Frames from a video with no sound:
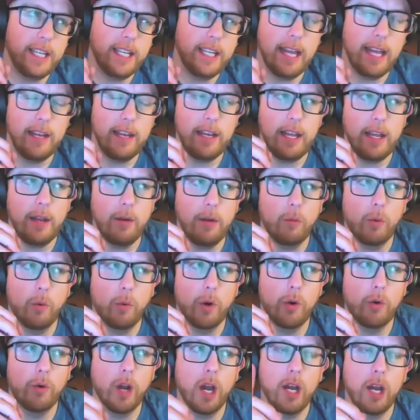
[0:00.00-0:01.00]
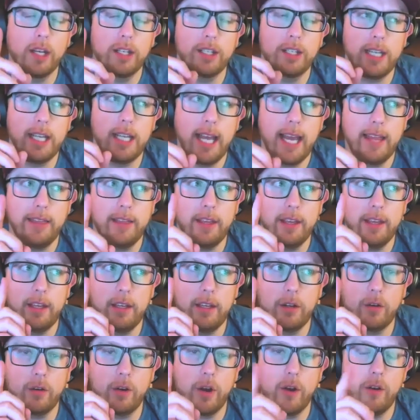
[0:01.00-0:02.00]
and and we're wrong she
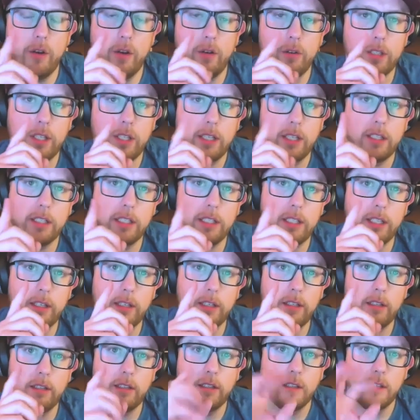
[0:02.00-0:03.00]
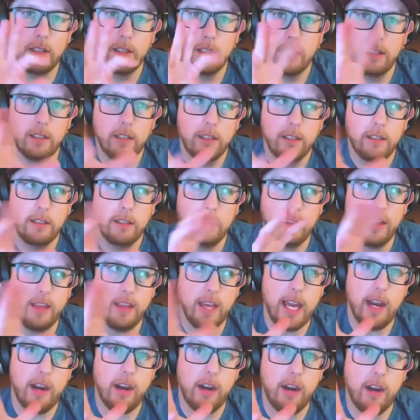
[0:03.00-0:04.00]
the Cronos is still
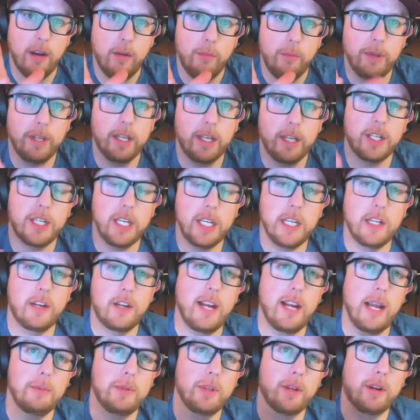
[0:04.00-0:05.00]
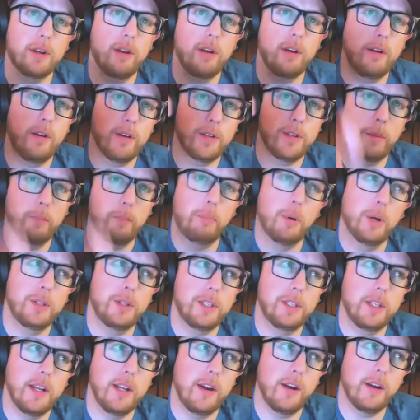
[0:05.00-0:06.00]
there because she grabs the Cronos and
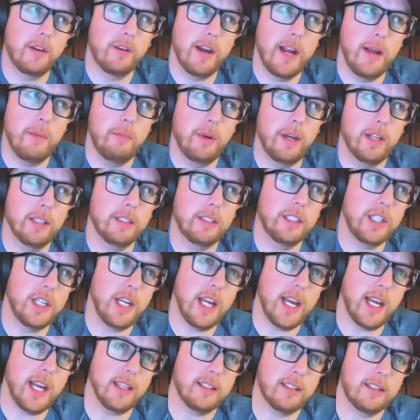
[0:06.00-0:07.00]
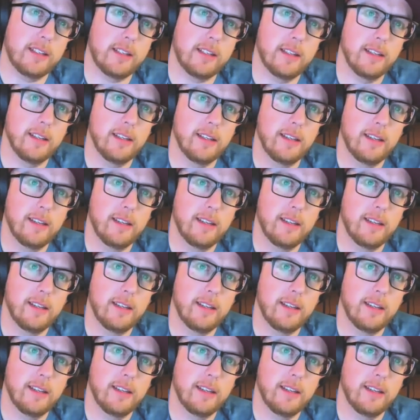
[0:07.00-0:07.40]
puts it in her grandpa's chest